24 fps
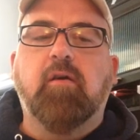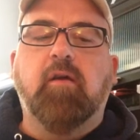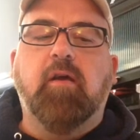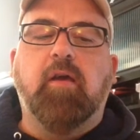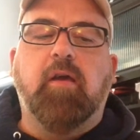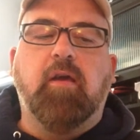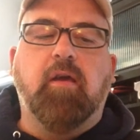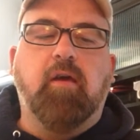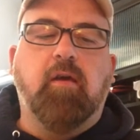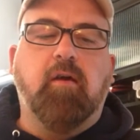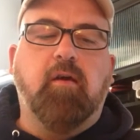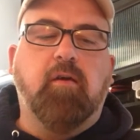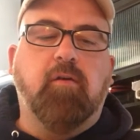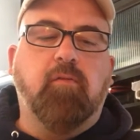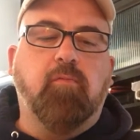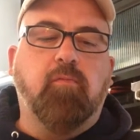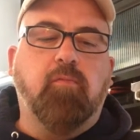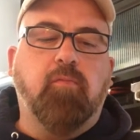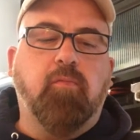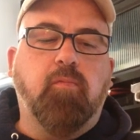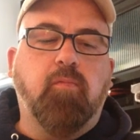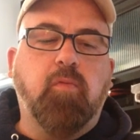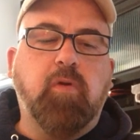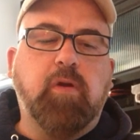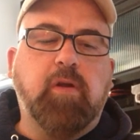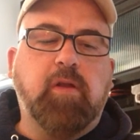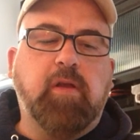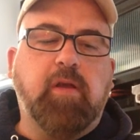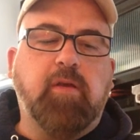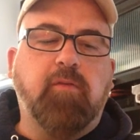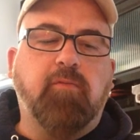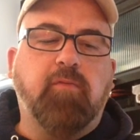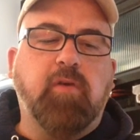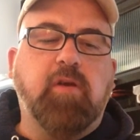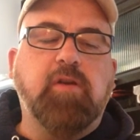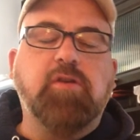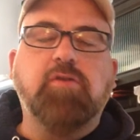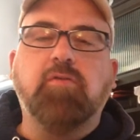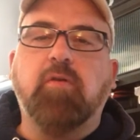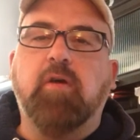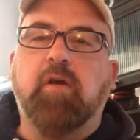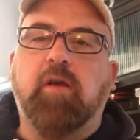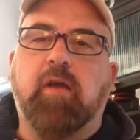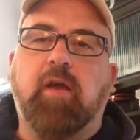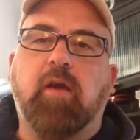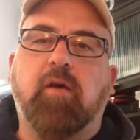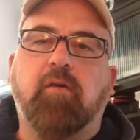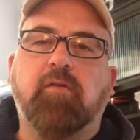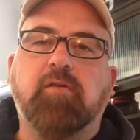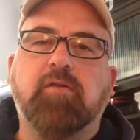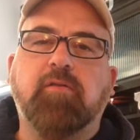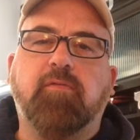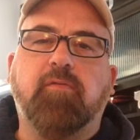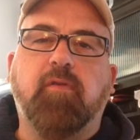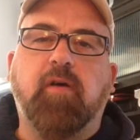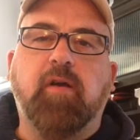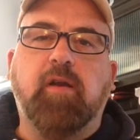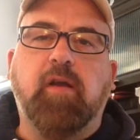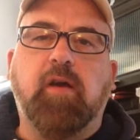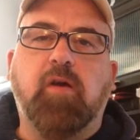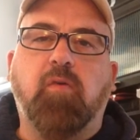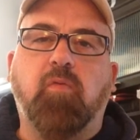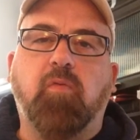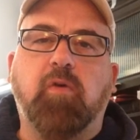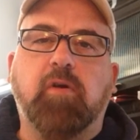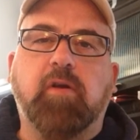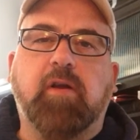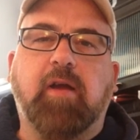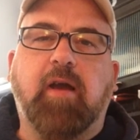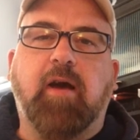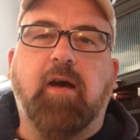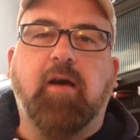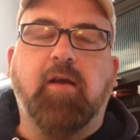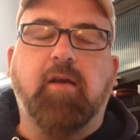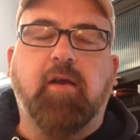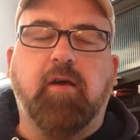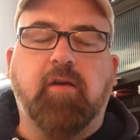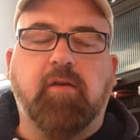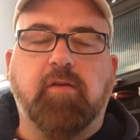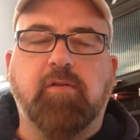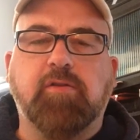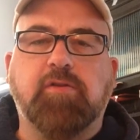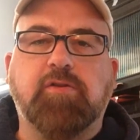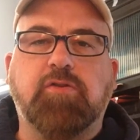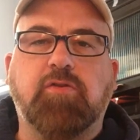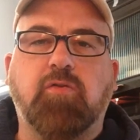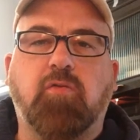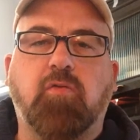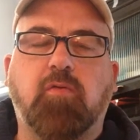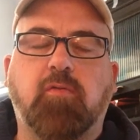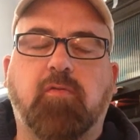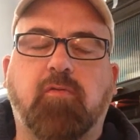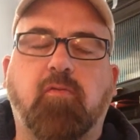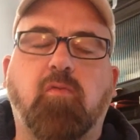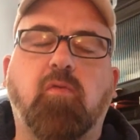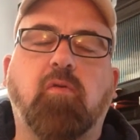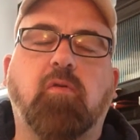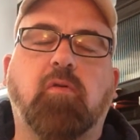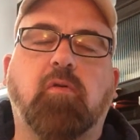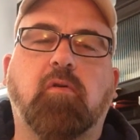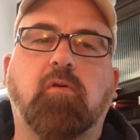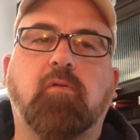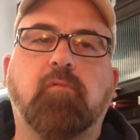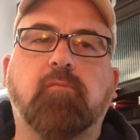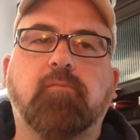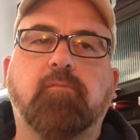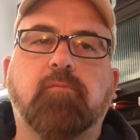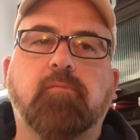and really venturing out to find out what God had in store for her.